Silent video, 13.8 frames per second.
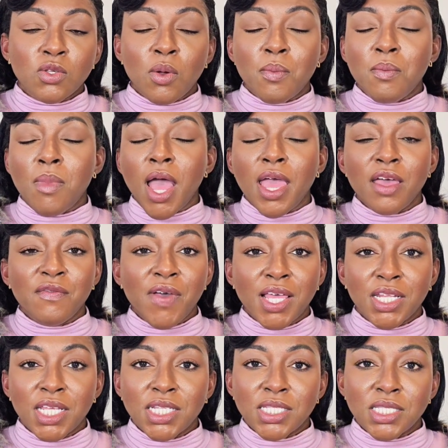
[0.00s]
or might have
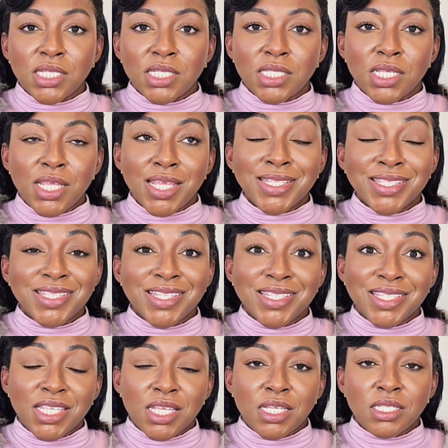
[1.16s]
had
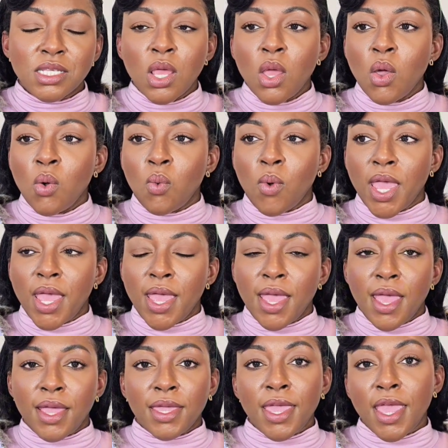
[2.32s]
instances where
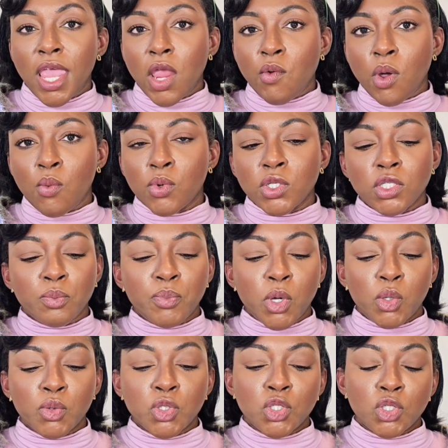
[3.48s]
a carer was
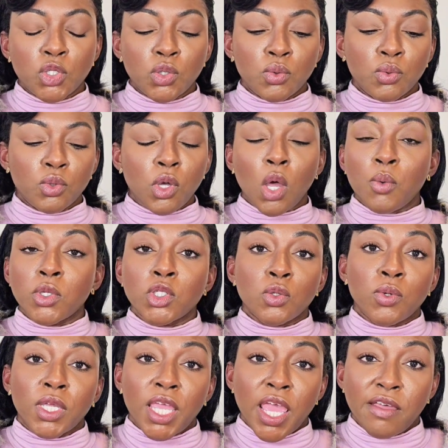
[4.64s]
supposed to go and do
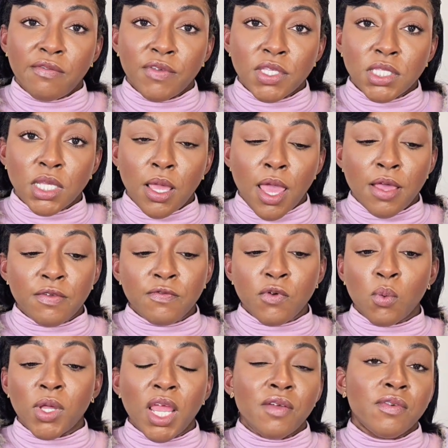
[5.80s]
a care visit, and for
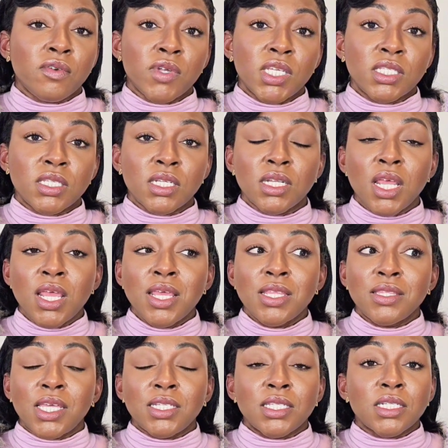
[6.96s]
whatever reason,
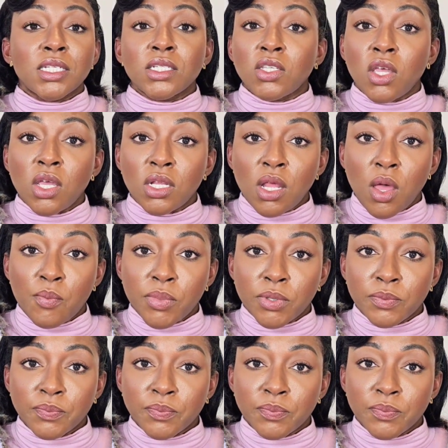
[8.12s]
they didn't turn up.